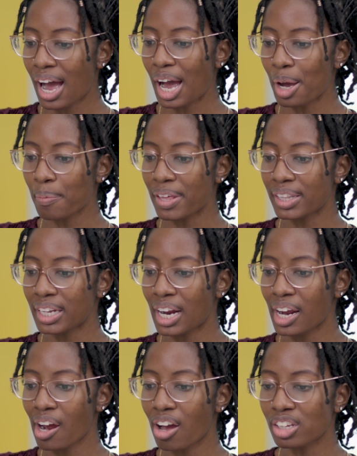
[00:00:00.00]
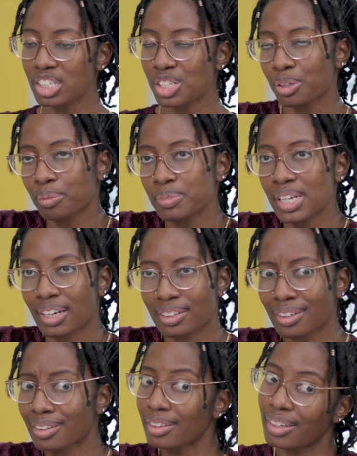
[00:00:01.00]
And then I also am
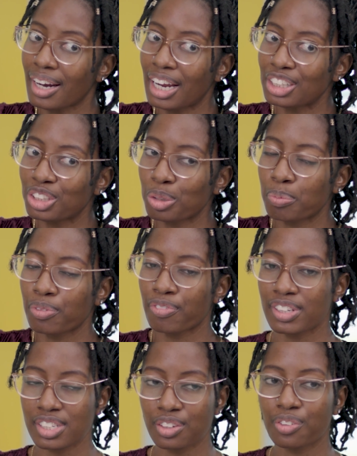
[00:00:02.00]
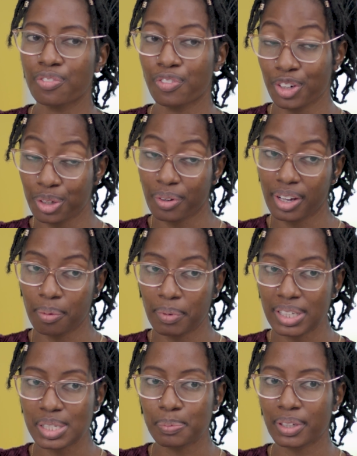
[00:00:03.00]
technically an adjunct professor for
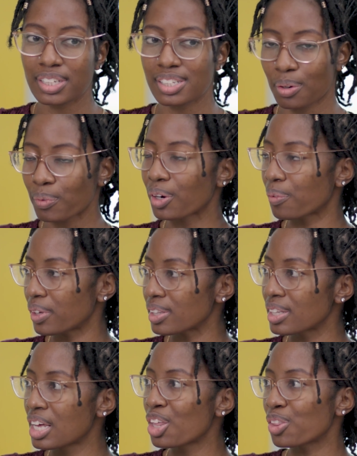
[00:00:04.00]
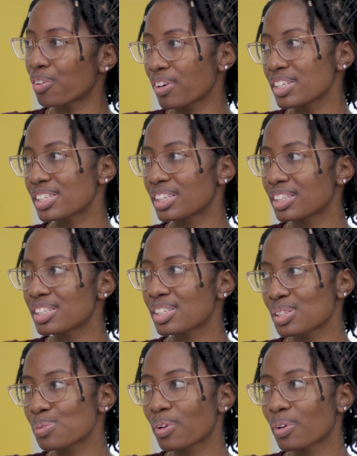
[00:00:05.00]
UAMS because I work with the residents as